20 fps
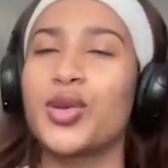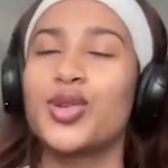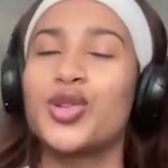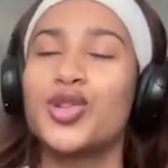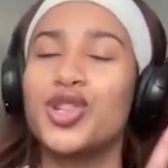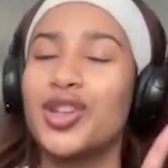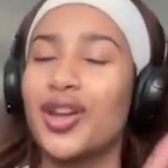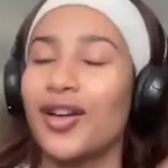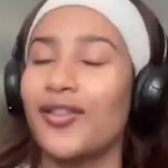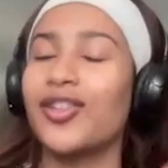So
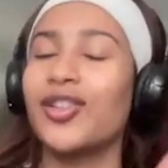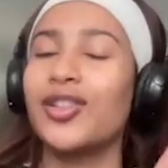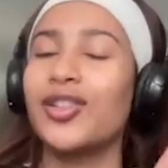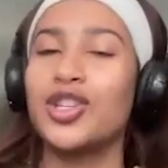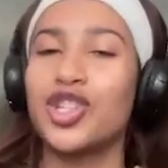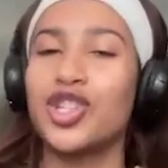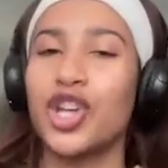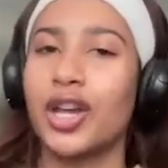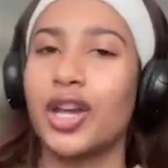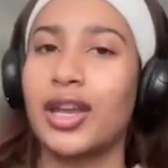you should
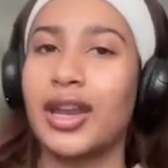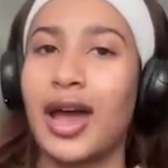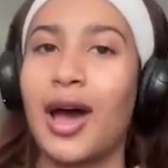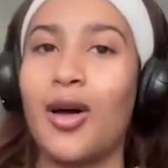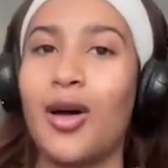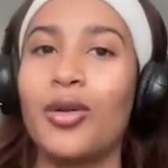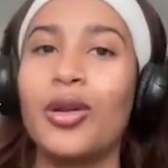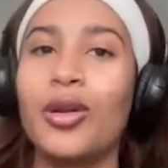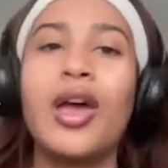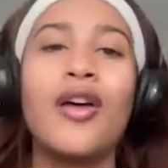definitely check it
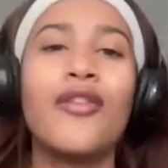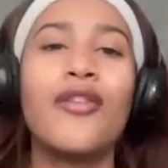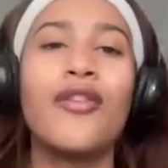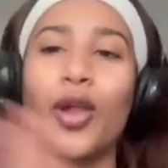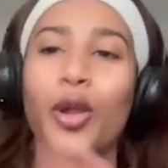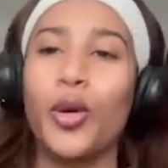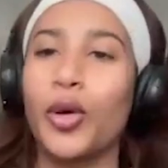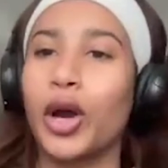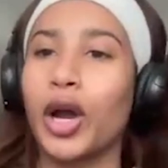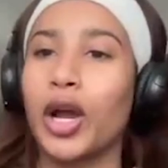out.
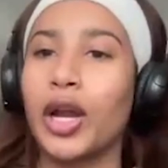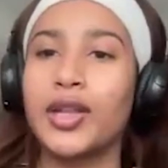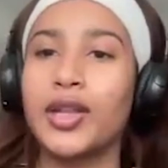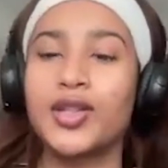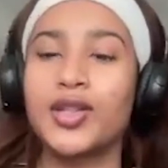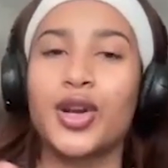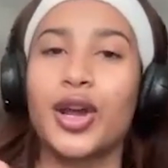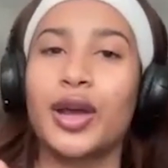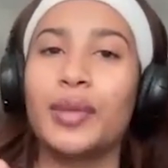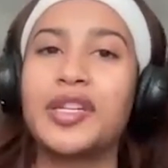Follow her on
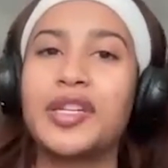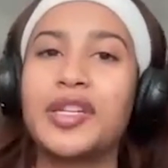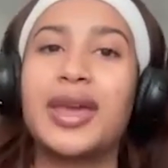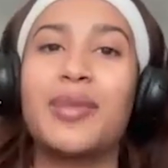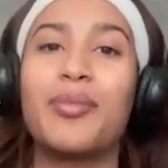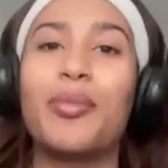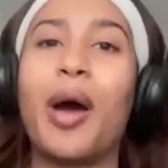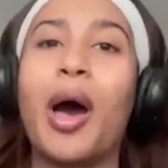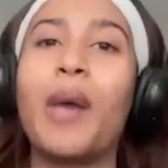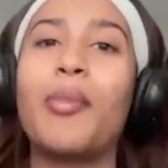Instagram to
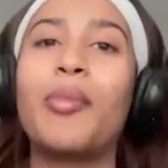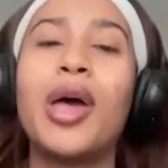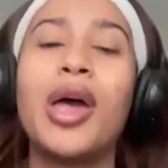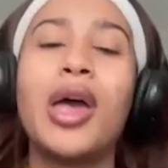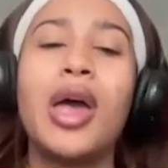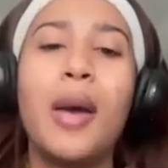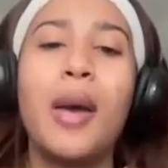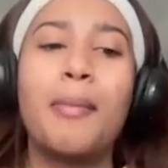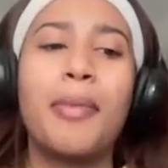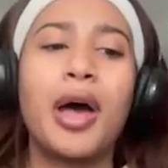keep up.
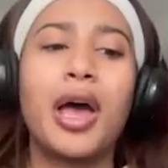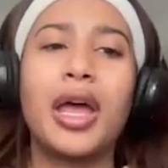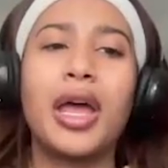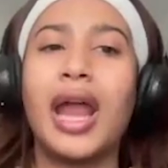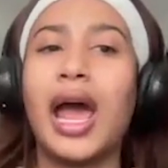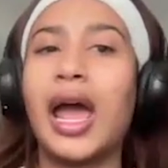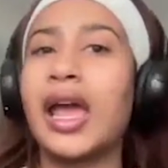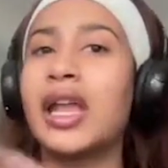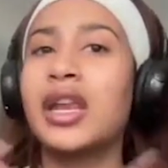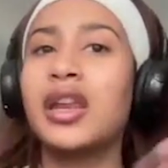
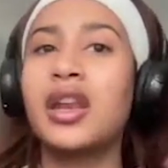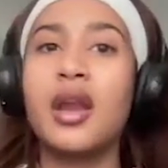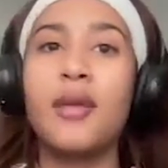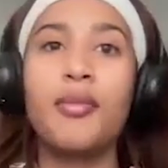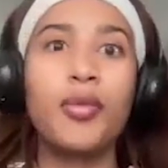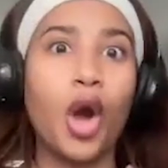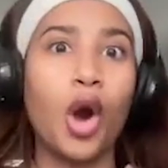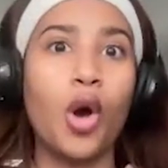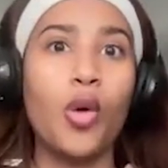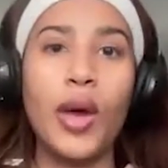But I ended
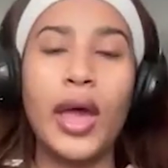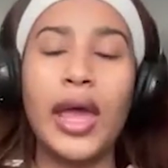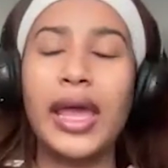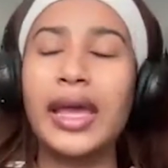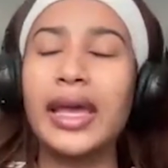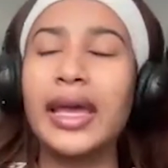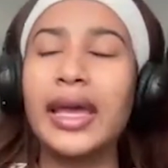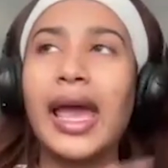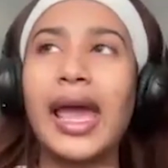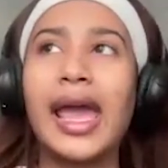up
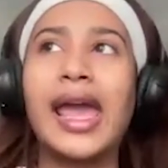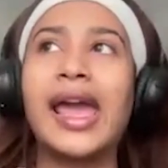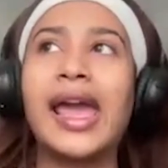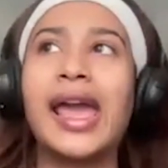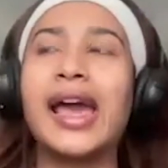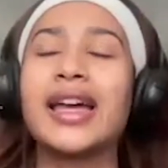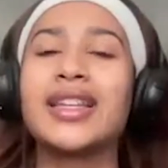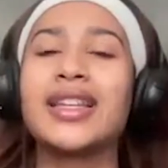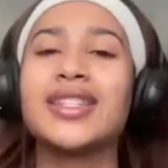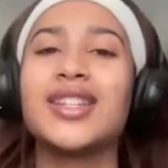going
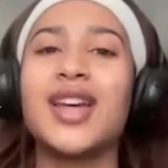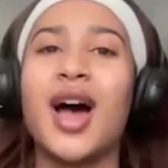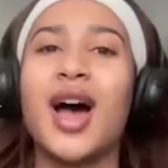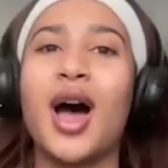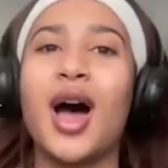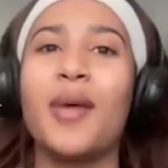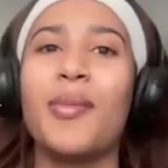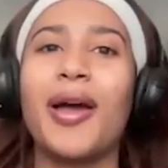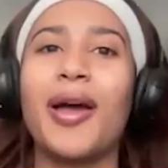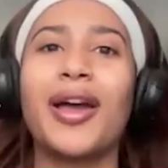and
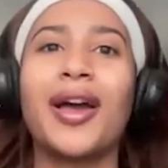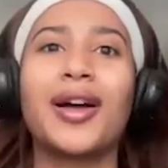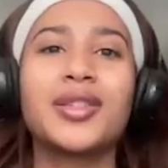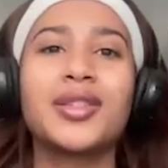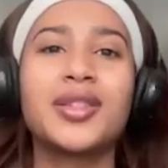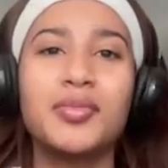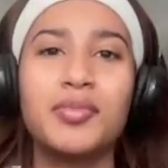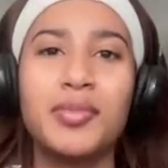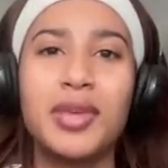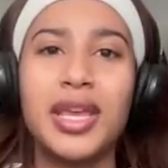I
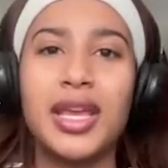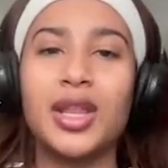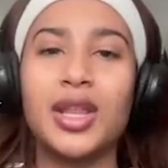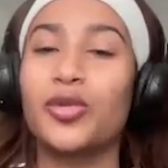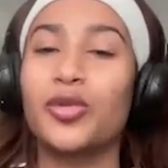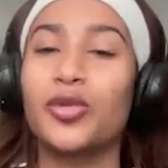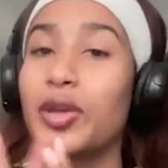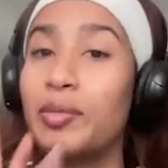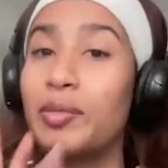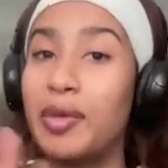got to
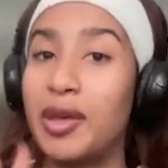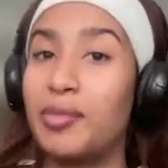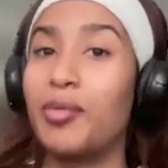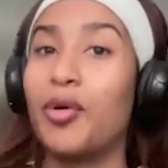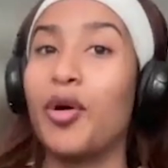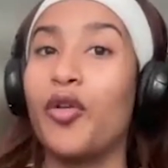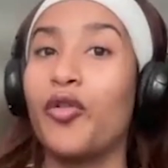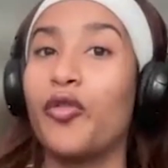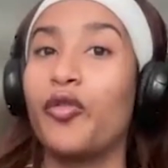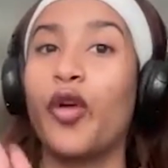meet 3
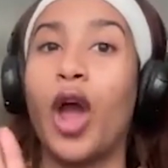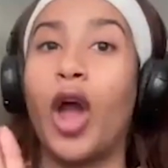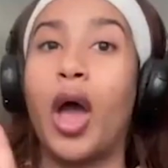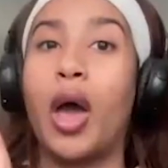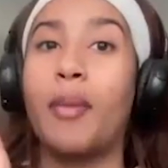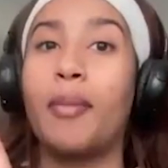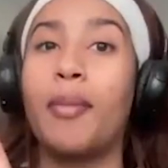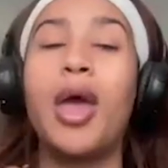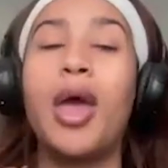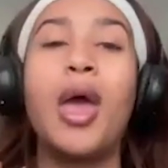people
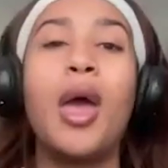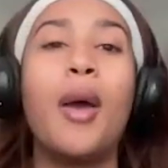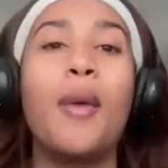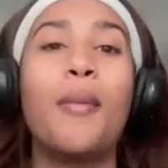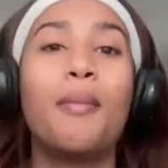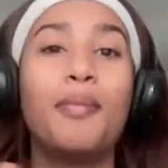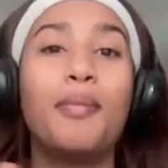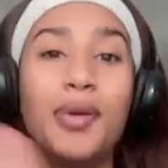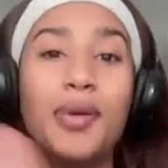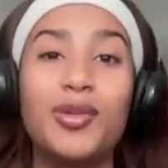from
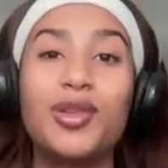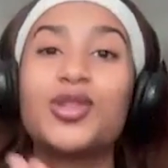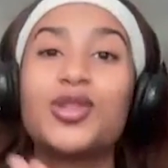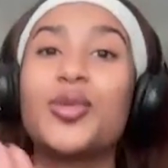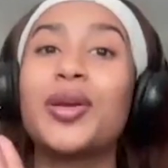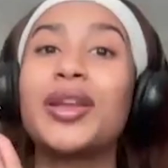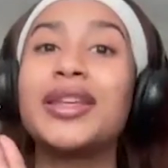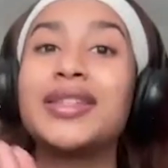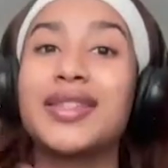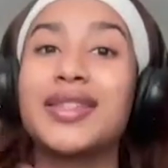
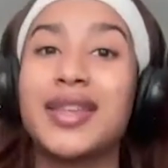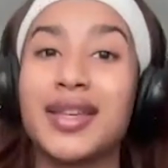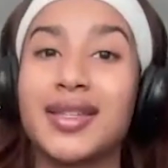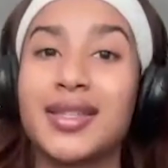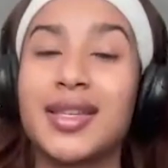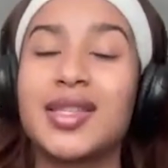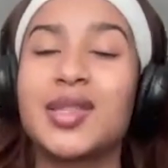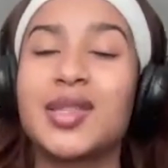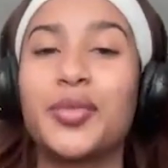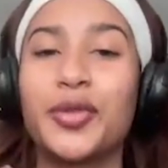
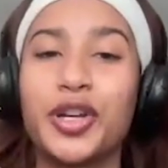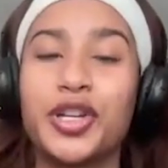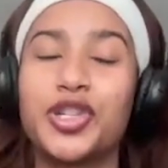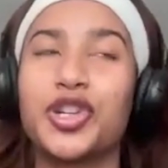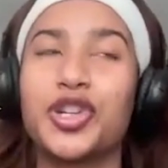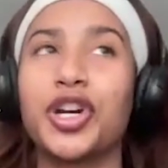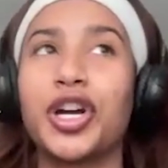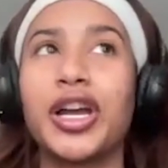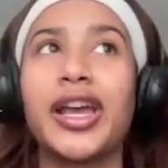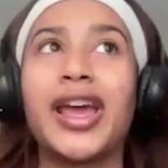BB26's
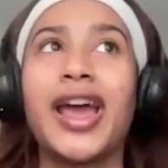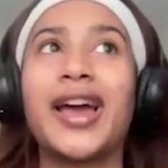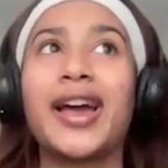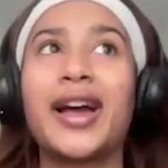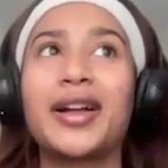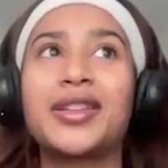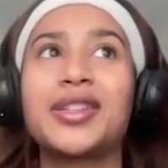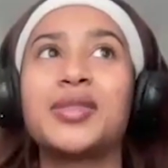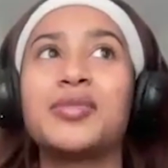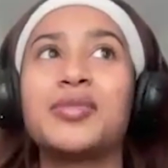pre-jury.
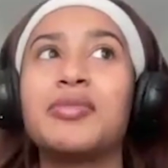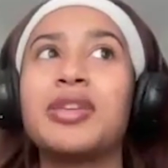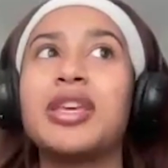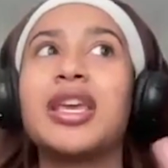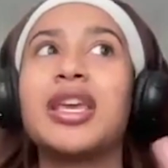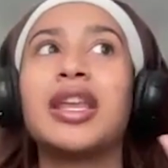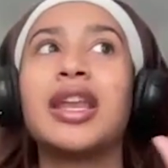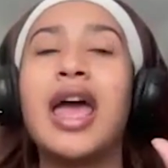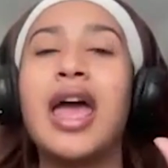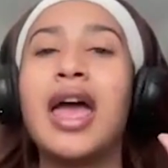I got to
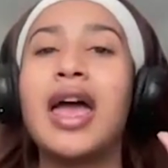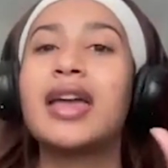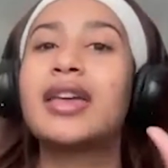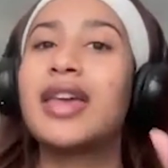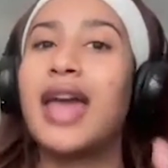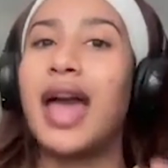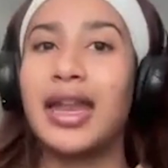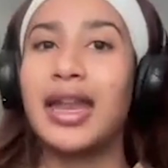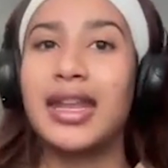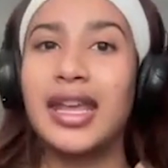meet
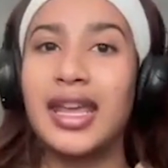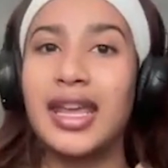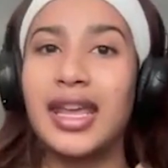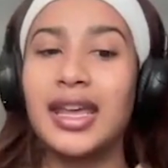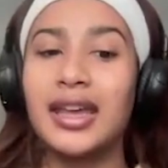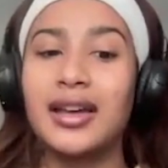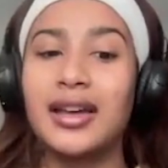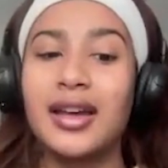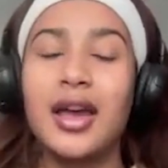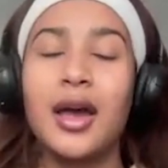
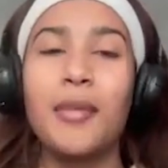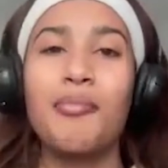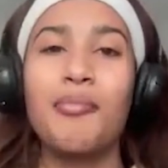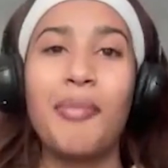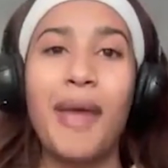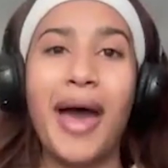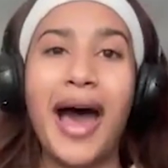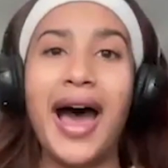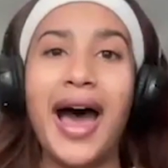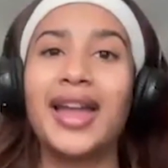Kenny,
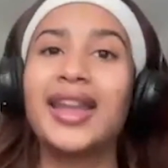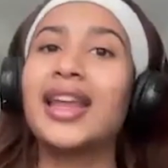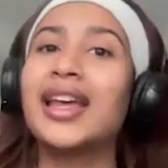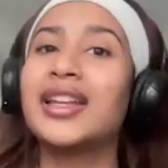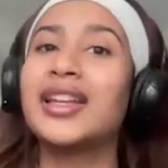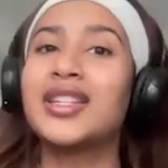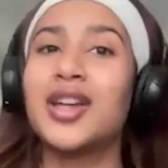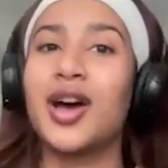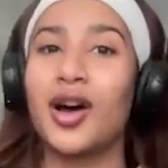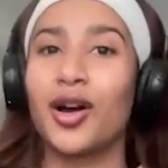Matt,
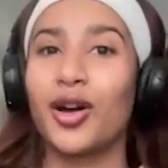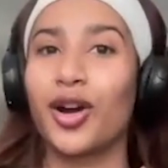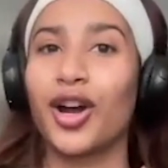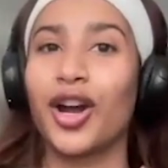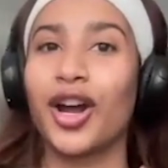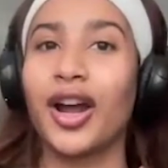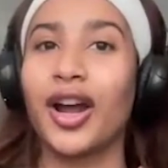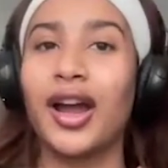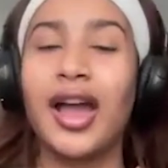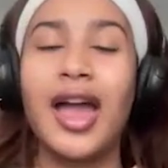and
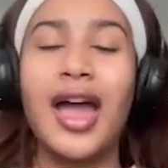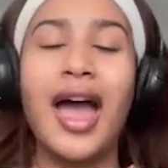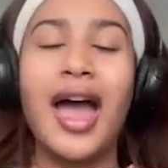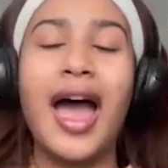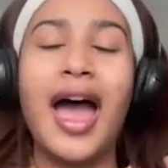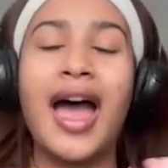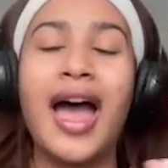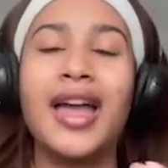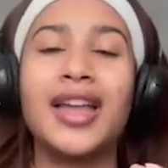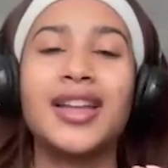Tucker.
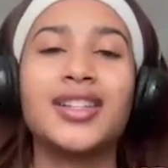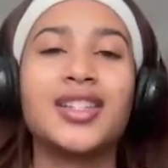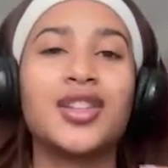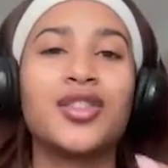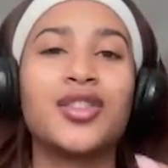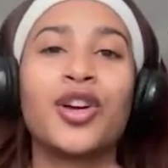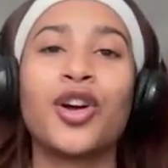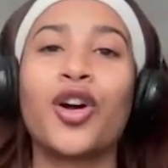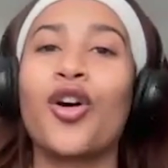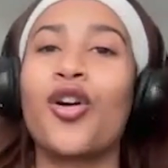
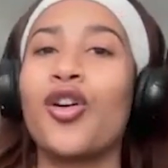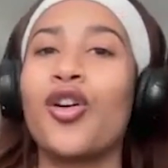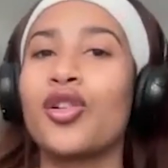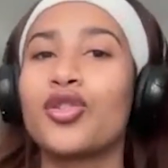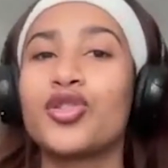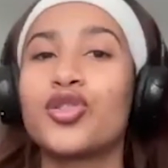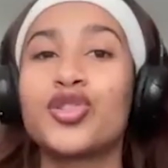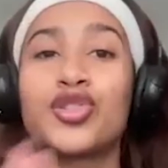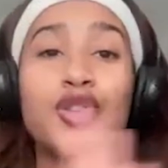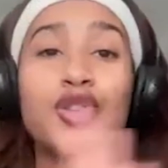And they're
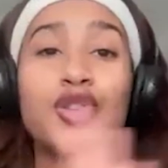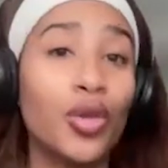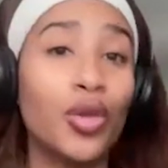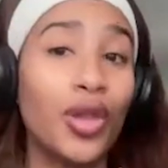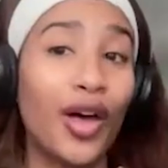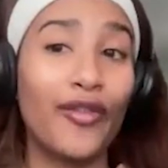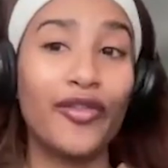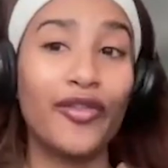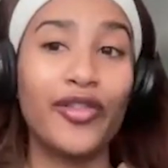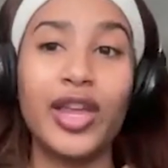all so
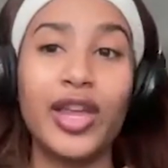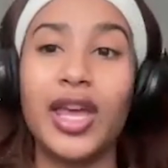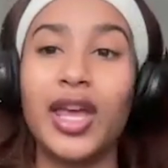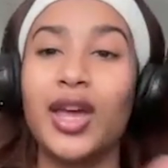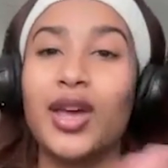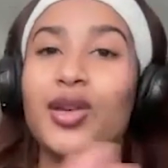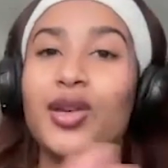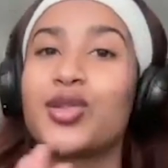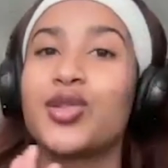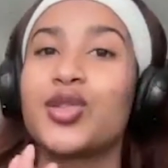
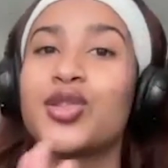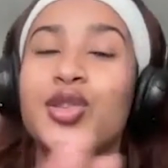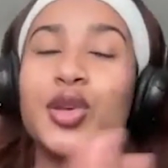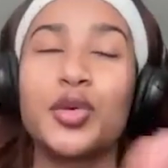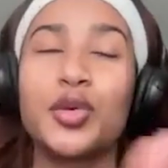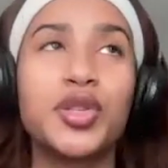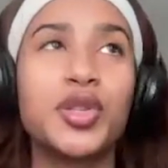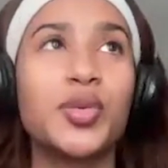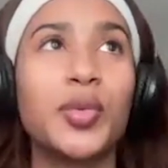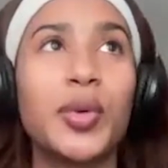lovely,
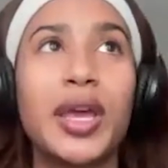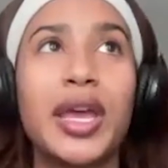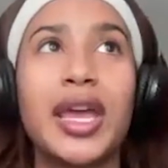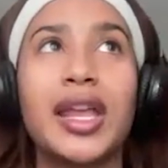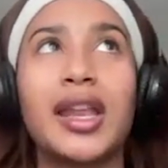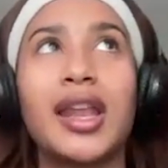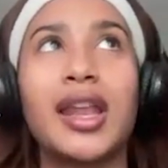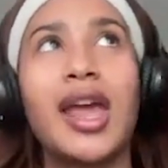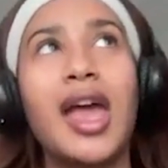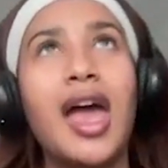so
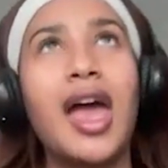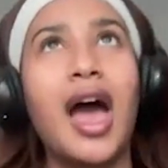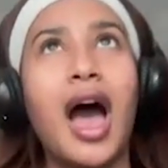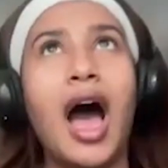sweet.